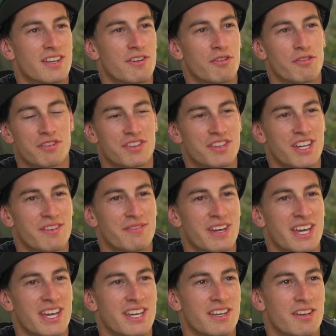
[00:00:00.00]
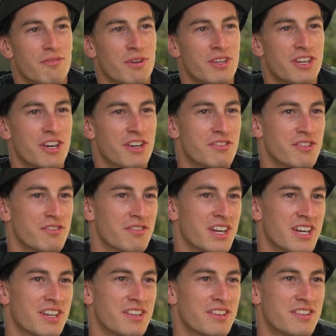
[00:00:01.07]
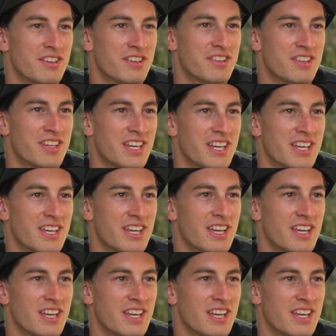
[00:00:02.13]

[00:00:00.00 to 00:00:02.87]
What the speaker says: or a CV, when you go to a Wreckers, do you see